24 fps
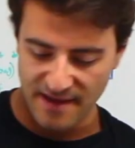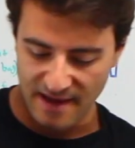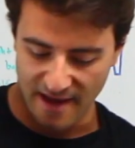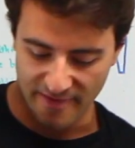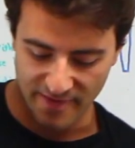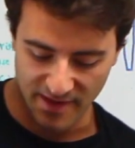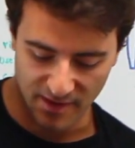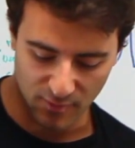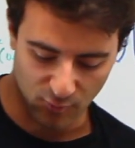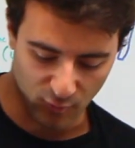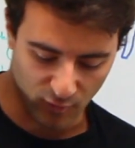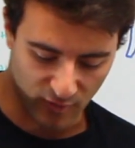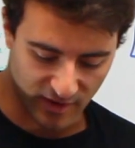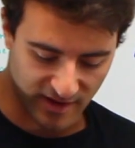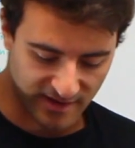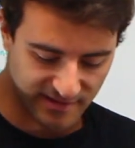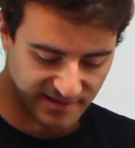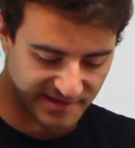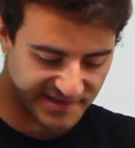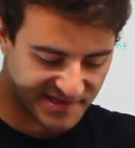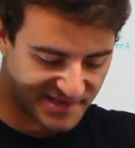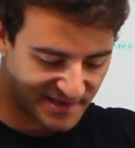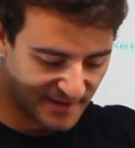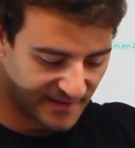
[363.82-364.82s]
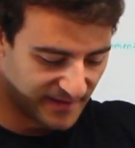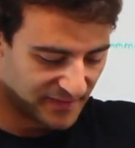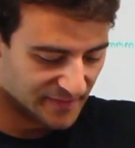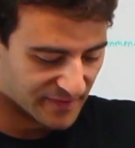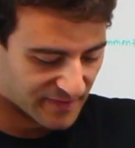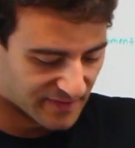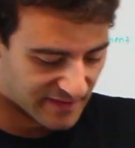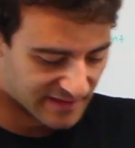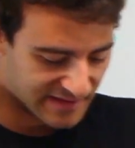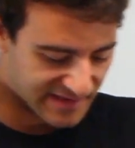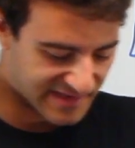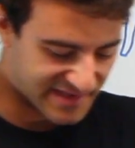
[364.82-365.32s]
And then once
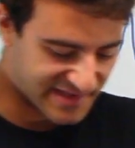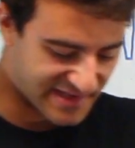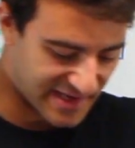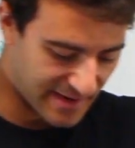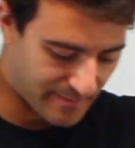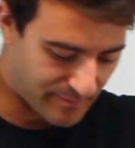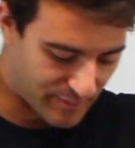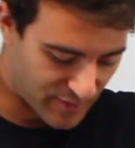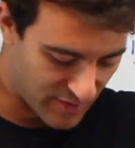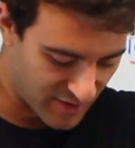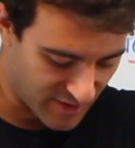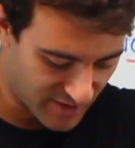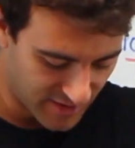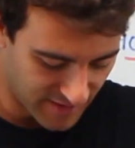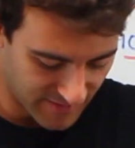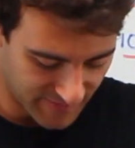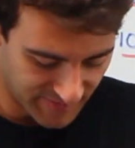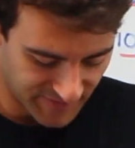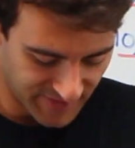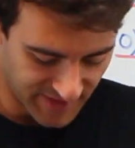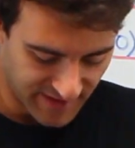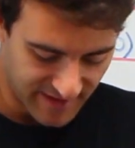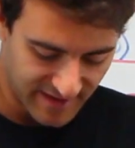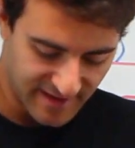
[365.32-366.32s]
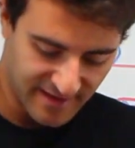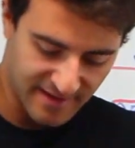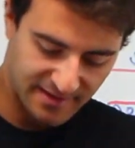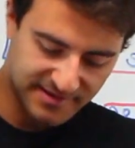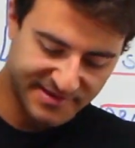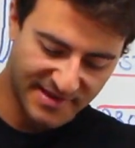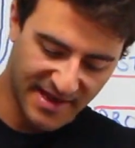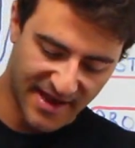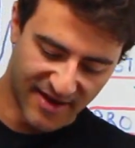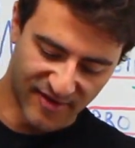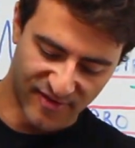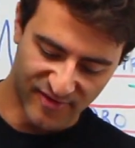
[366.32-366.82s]
the zipper
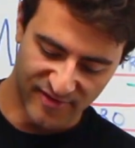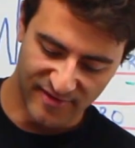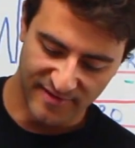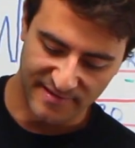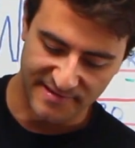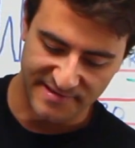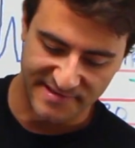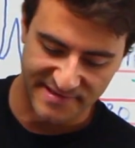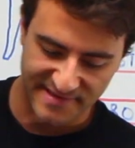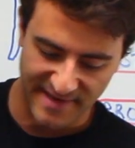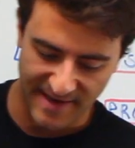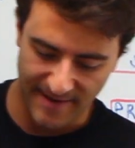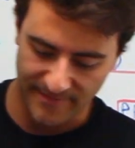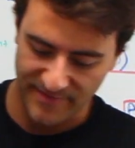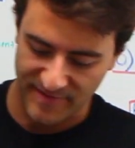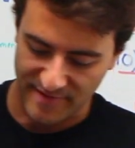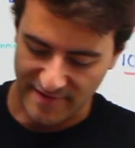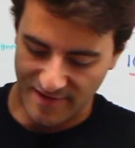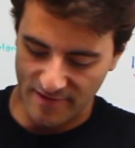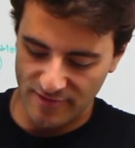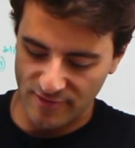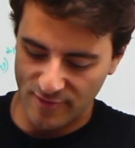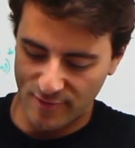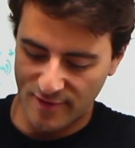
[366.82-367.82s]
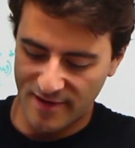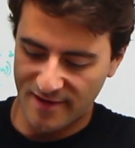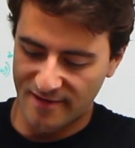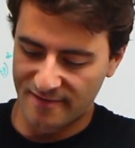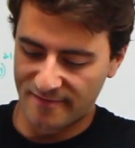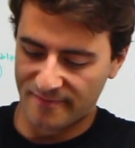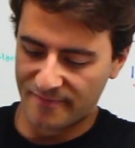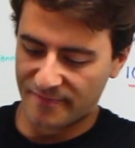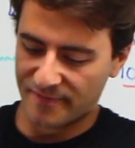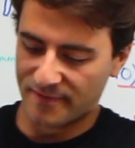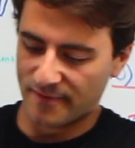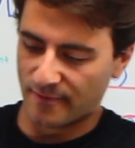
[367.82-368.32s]
is actually zipped, and I'll do
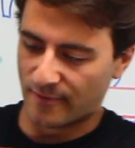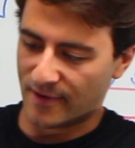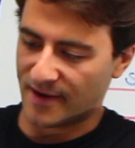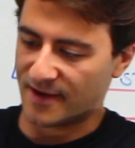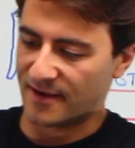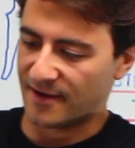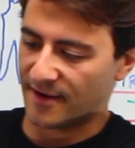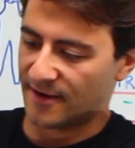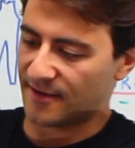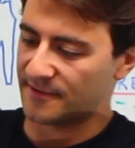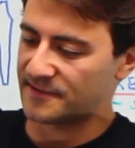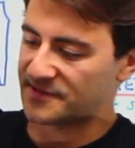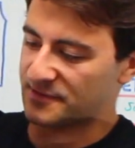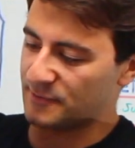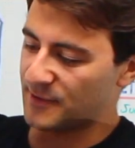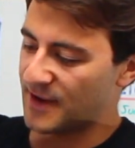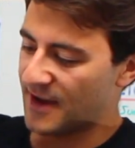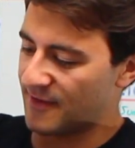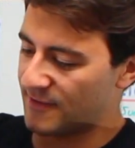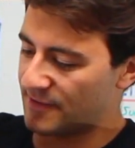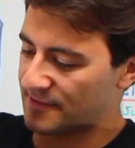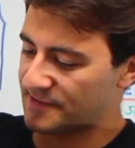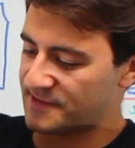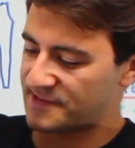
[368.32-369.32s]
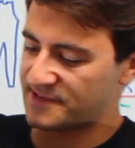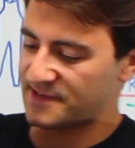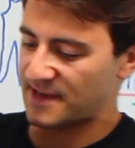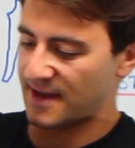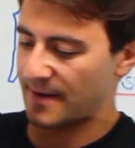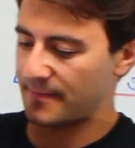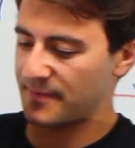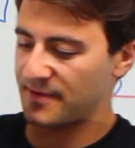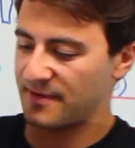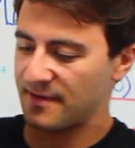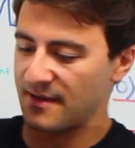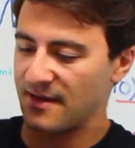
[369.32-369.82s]
it right here. So we have it
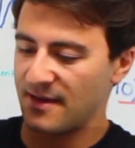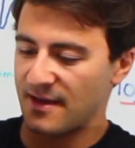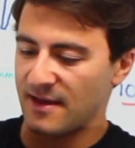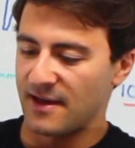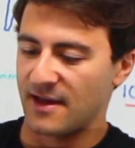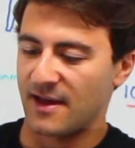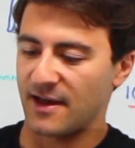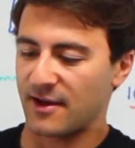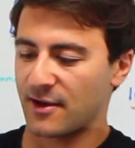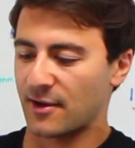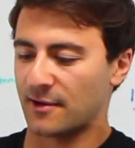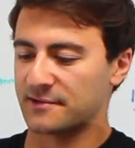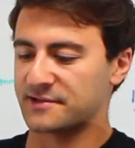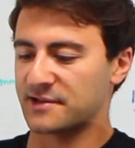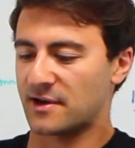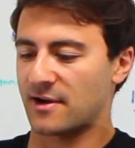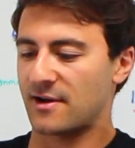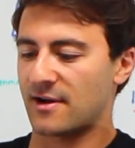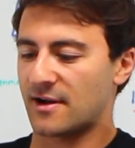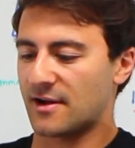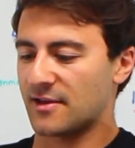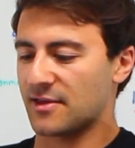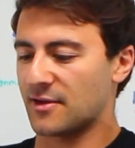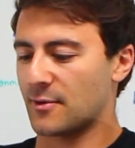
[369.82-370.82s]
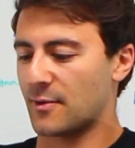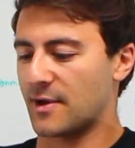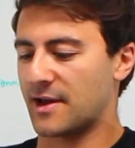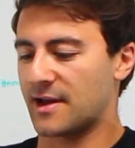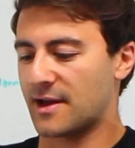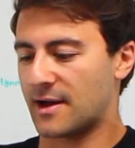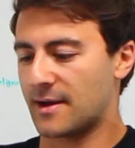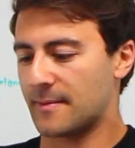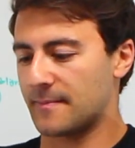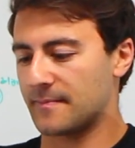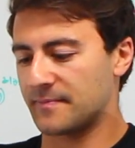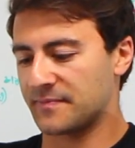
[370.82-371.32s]
zipped. It goes all the way
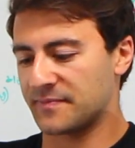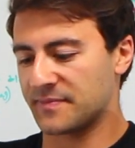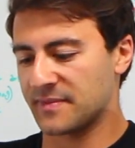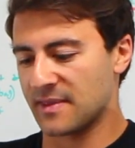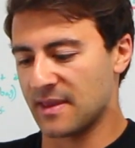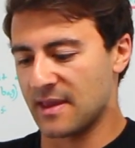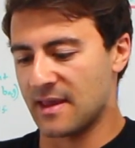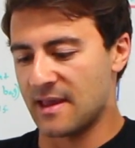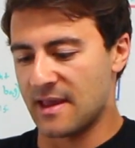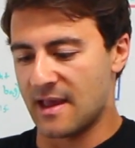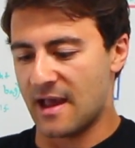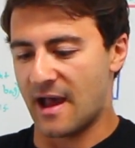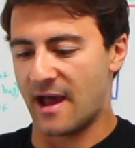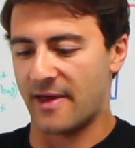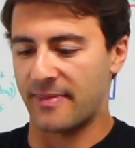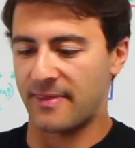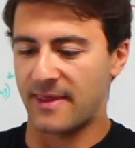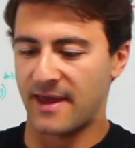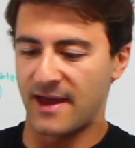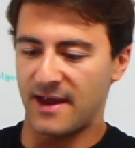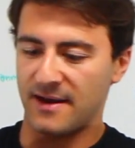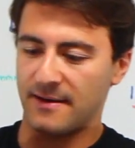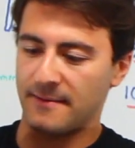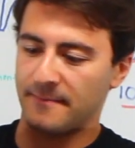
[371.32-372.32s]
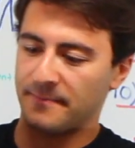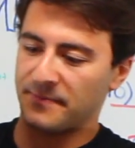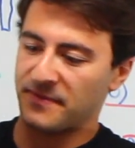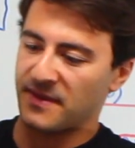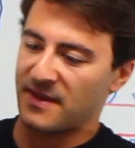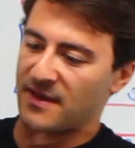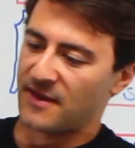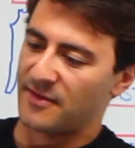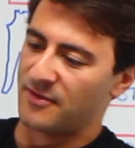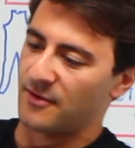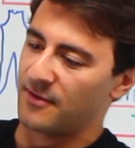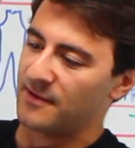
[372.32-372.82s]
up. And then
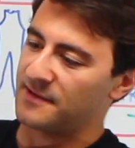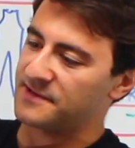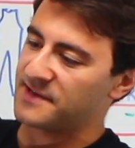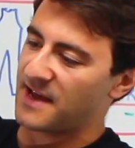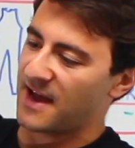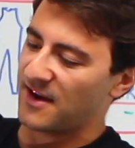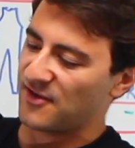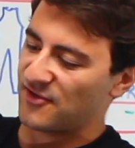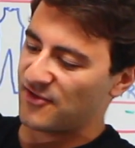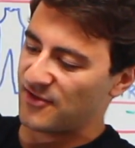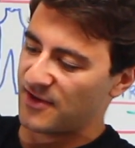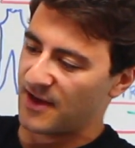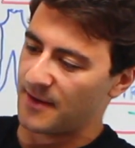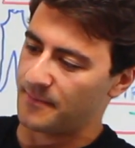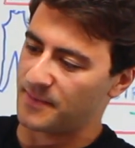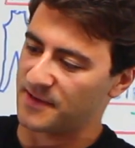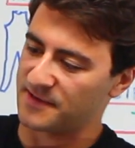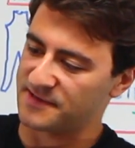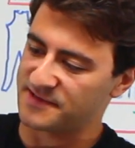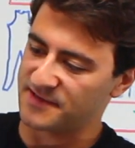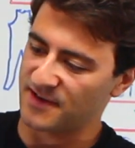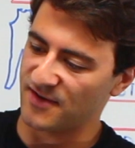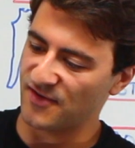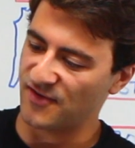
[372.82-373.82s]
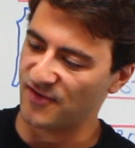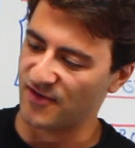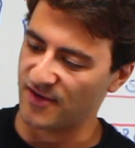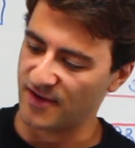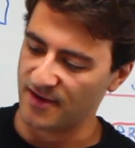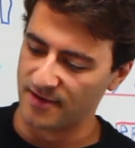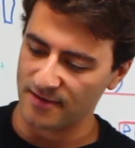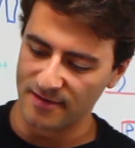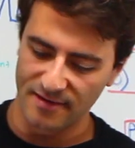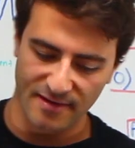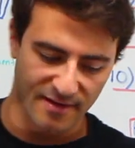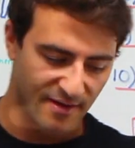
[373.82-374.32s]
there is actually a
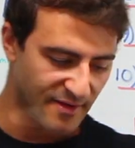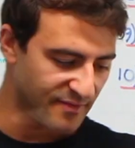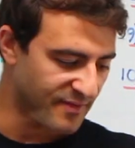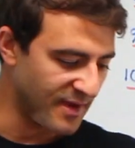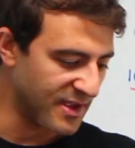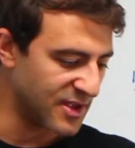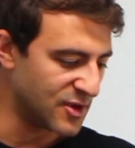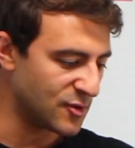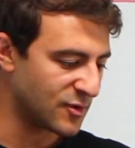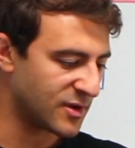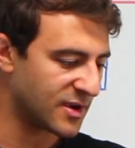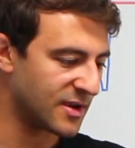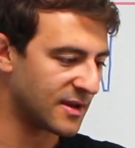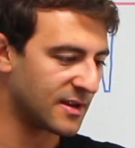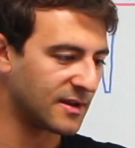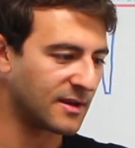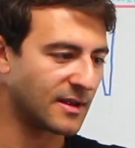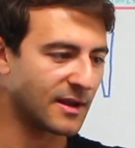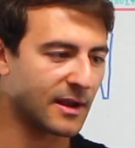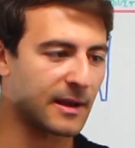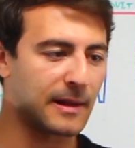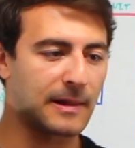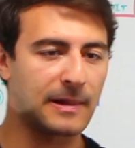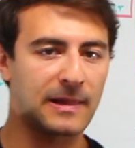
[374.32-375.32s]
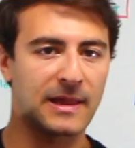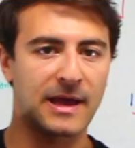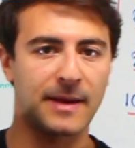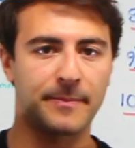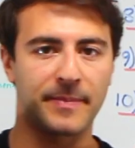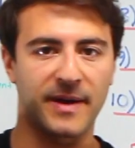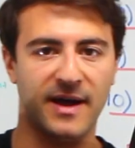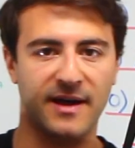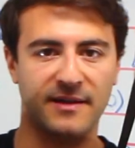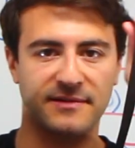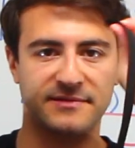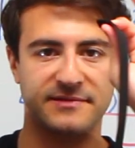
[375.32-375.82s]
position that you can clip
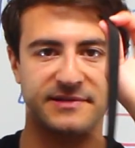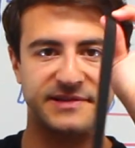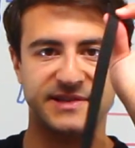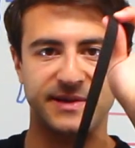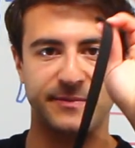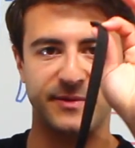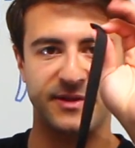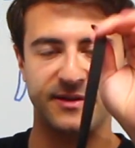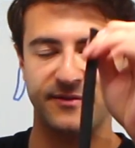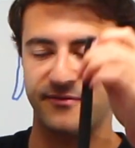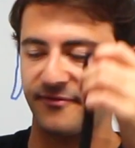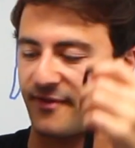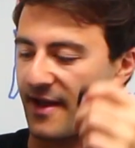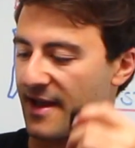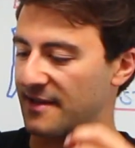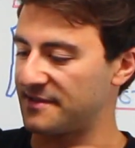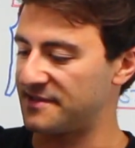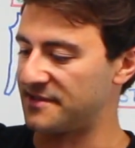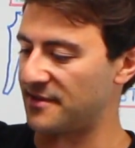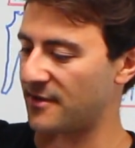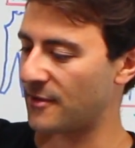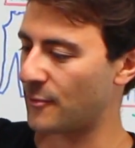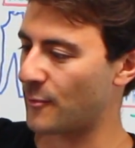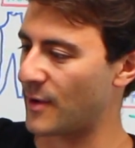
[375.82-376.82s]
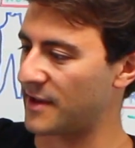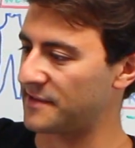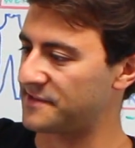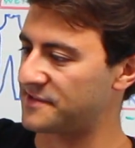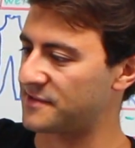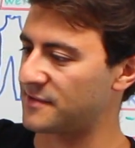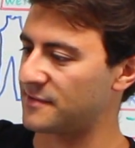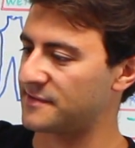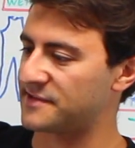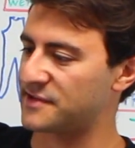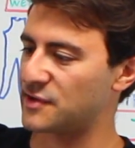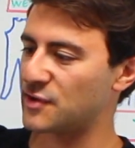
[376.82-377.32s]
on some of the fancier
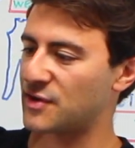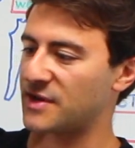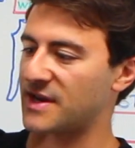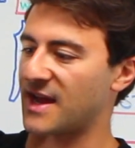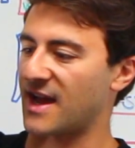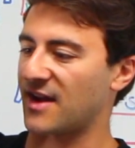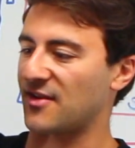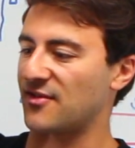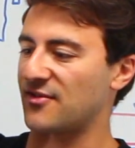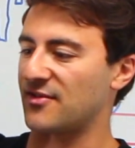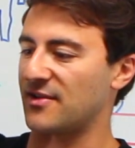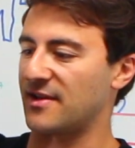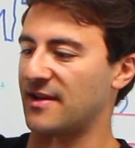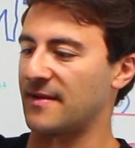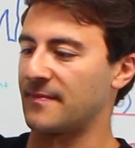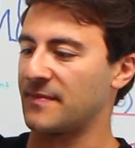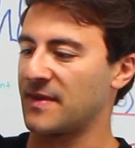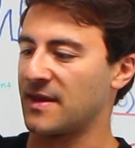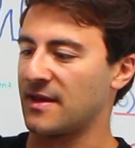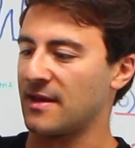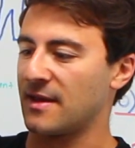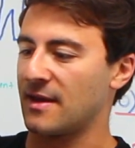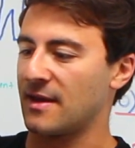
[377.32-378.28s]
wetsuits. You can actually